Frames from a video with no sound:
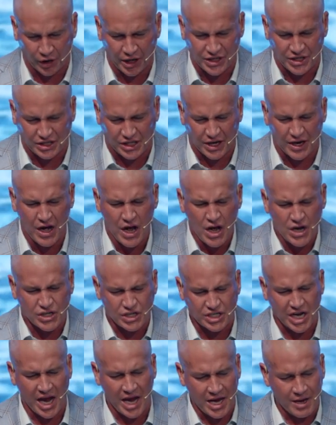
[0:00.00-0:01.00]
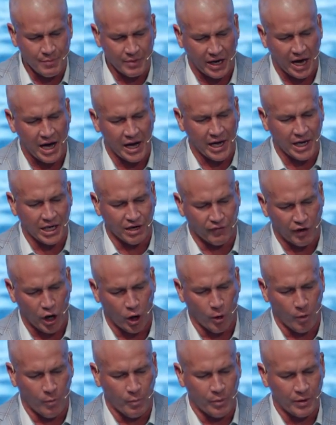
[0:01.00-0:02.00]
It's the same kind of
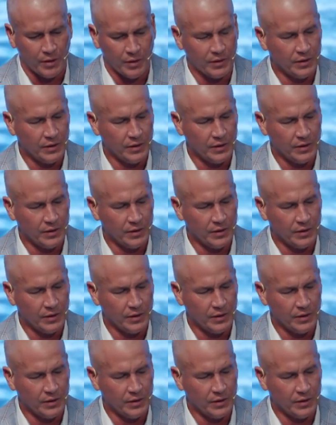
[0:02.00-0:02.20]
hope